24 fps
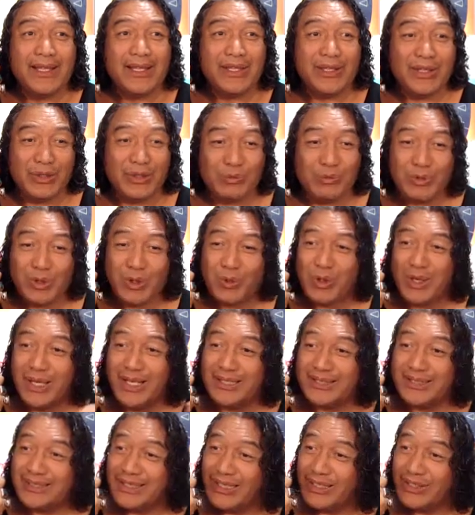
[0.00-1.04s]
It
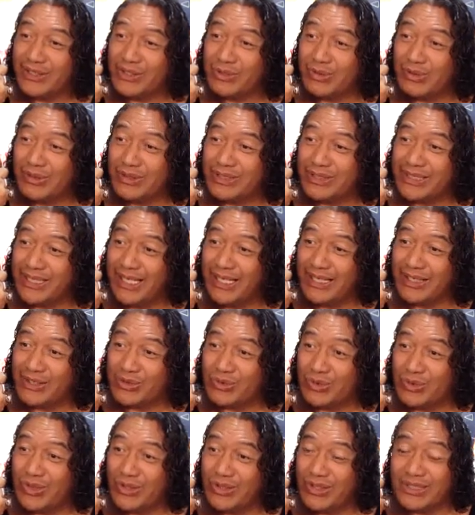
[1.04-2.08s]
requires
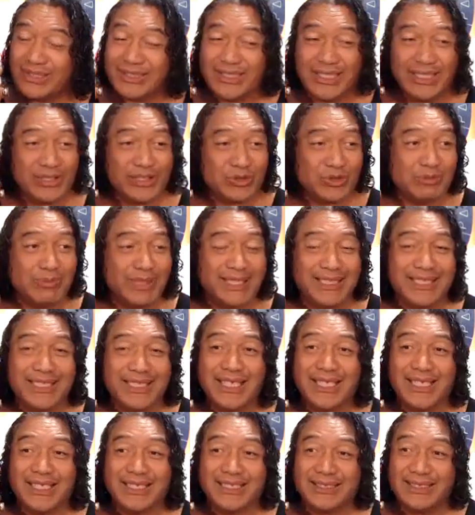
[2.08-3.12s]
electronics,
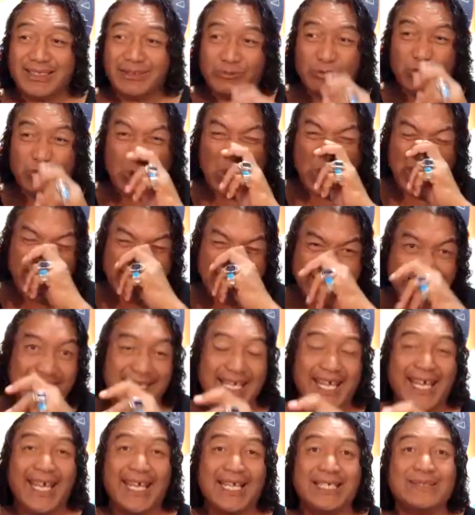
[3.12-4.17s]
electromagnetics. It requires
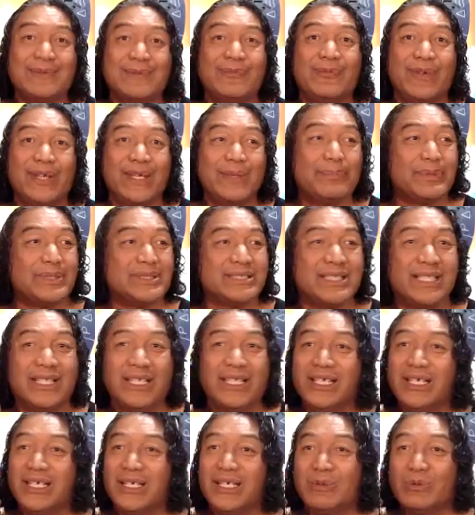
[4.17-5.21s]
gas, vapors,
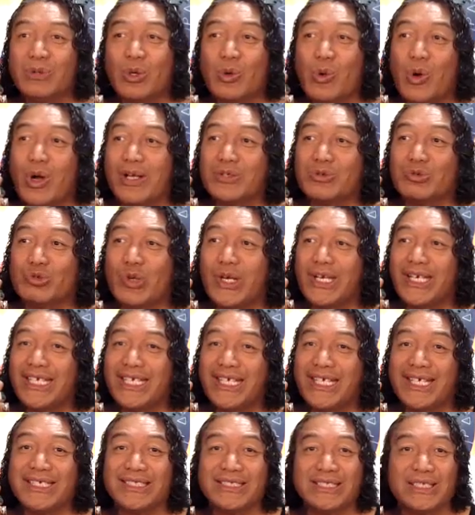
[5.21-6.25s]
requires
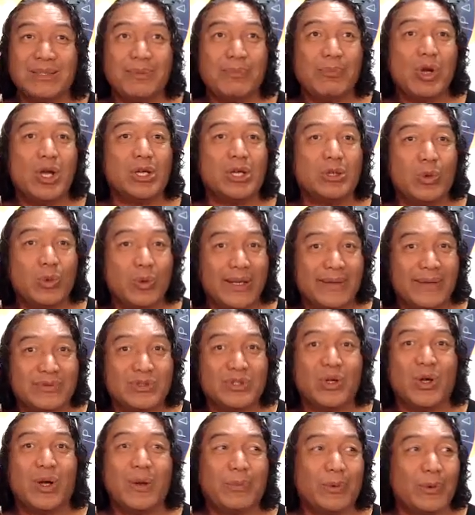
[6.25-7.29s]
radiation and microwaves
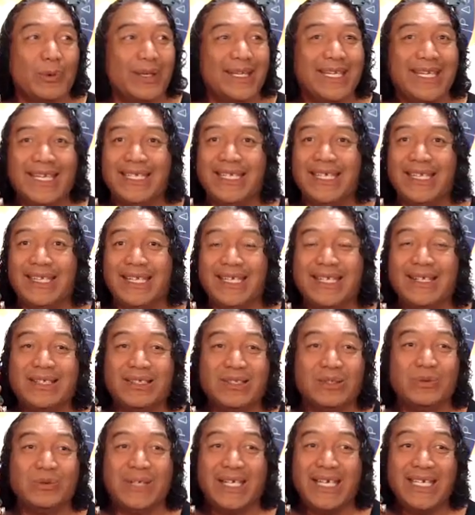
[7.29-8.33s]
to operate anything
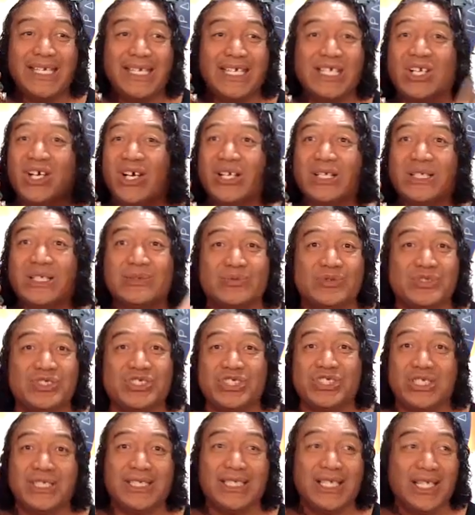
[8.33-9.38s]
to any kind of
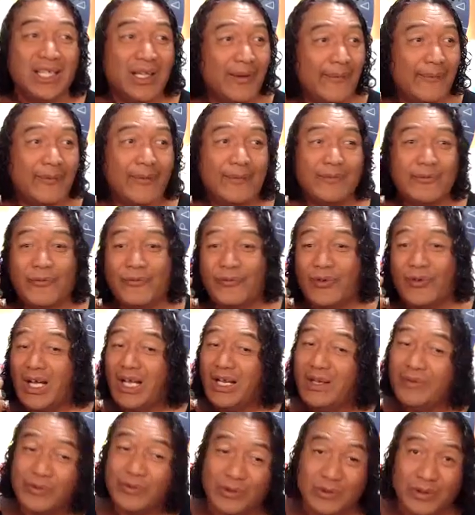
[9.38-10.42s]
G, from
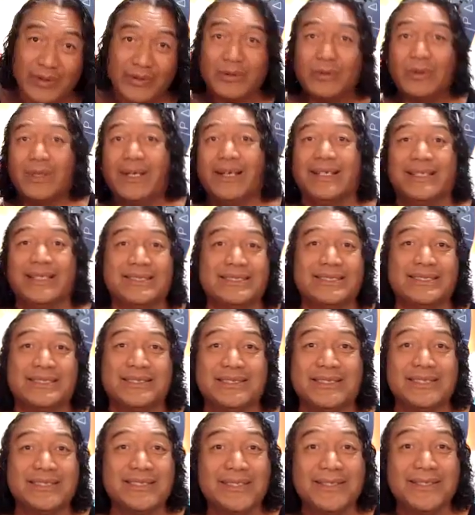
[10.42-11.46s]
5 or otherwise.
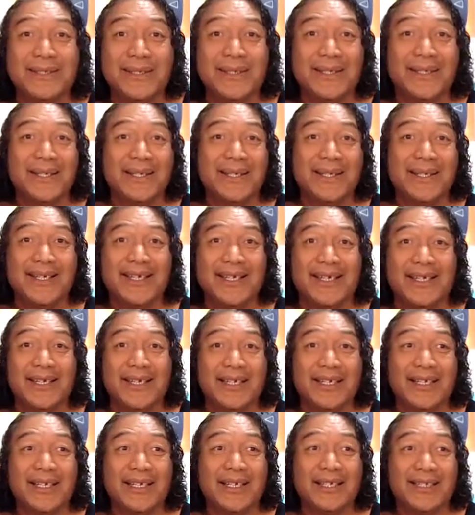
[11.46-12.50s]

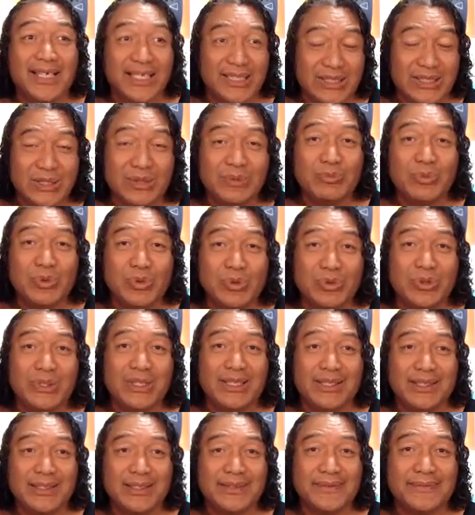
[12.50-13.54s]
That's Lemuria.